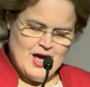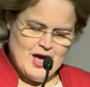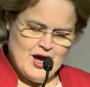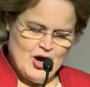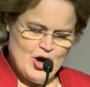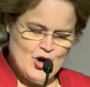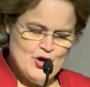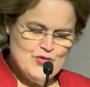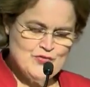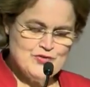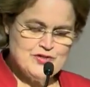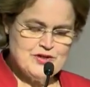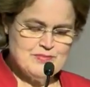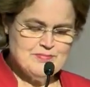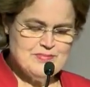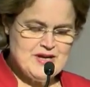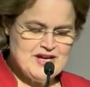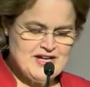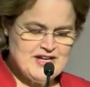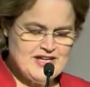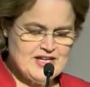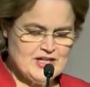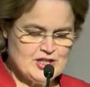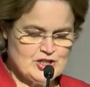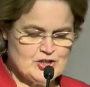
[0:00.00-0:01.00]
Over the
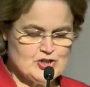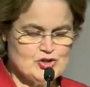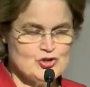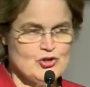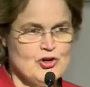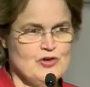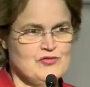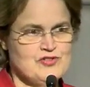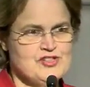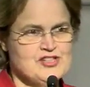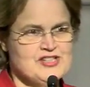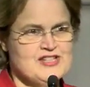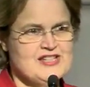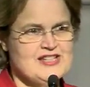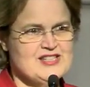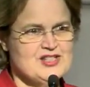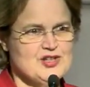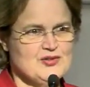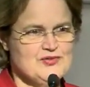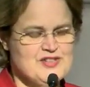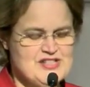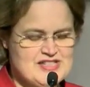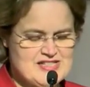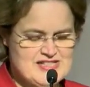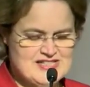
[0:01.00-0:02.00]
many controversies
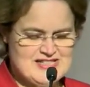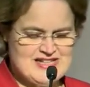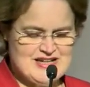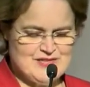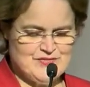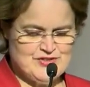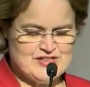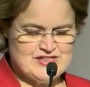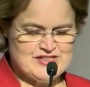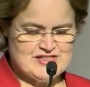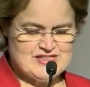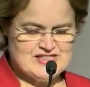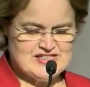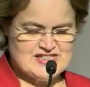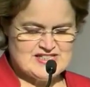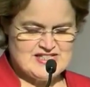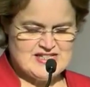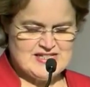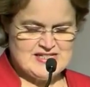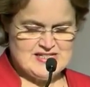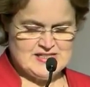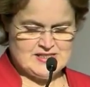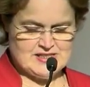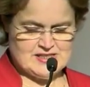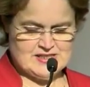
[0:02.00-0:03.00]
of its 7
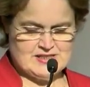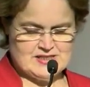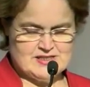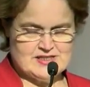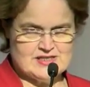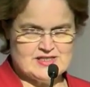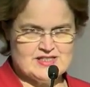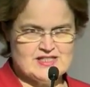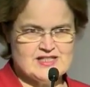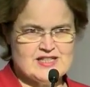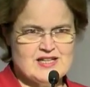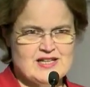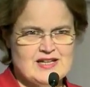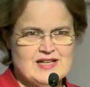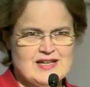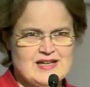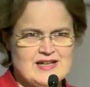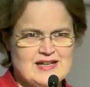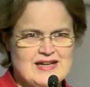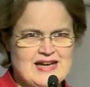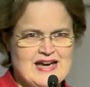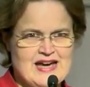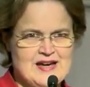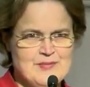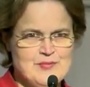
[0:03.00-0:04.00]
seasons,
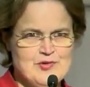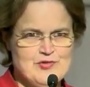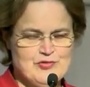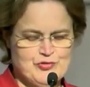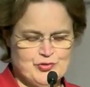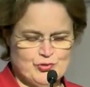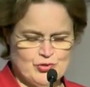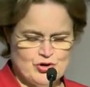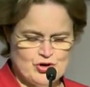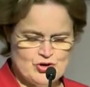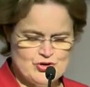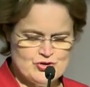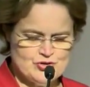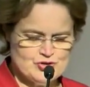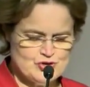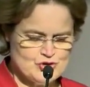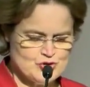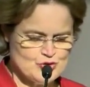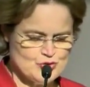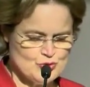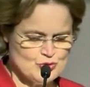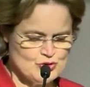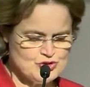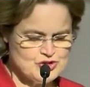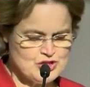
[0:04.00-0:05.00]
Game of Thrones
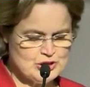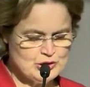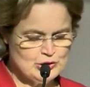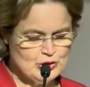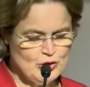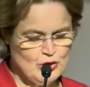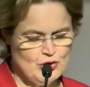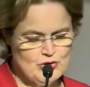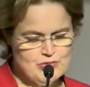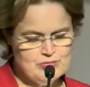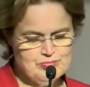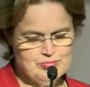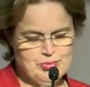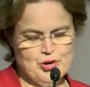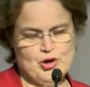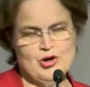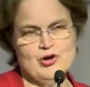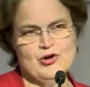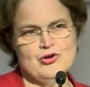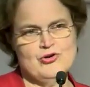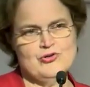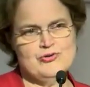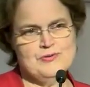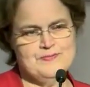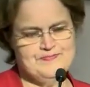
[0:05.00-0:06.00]
draws a long
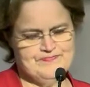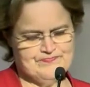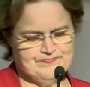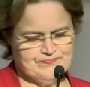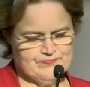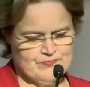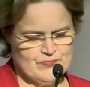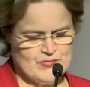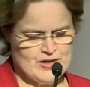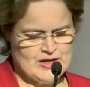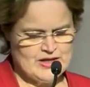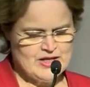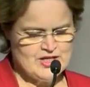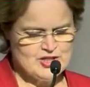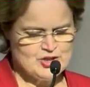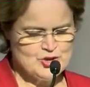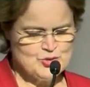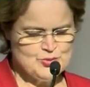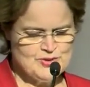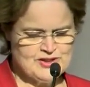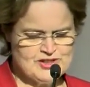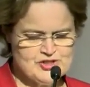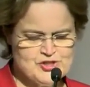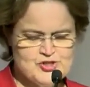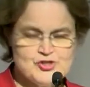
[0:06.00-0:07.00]
bow
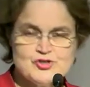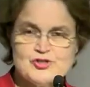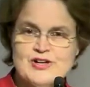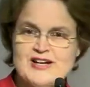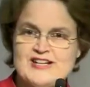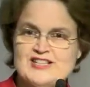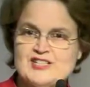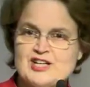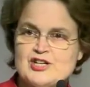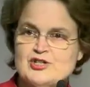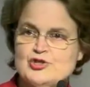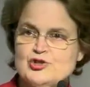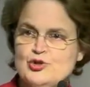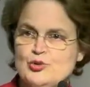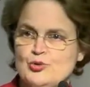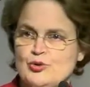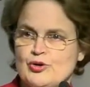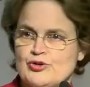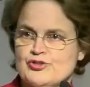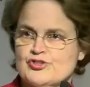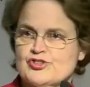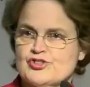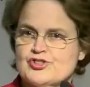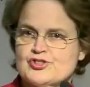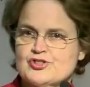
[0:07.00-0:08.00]
to illustrate a
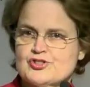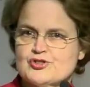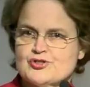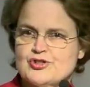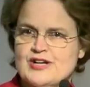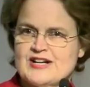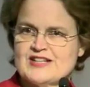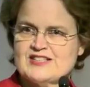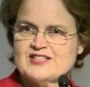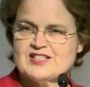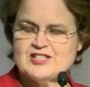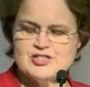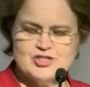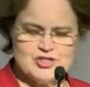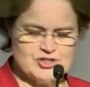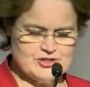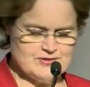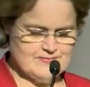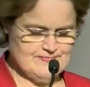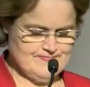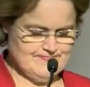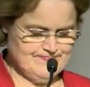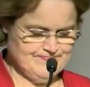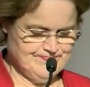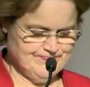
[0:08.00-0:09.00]
nuanced
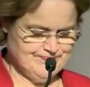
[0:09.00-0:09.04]
transition.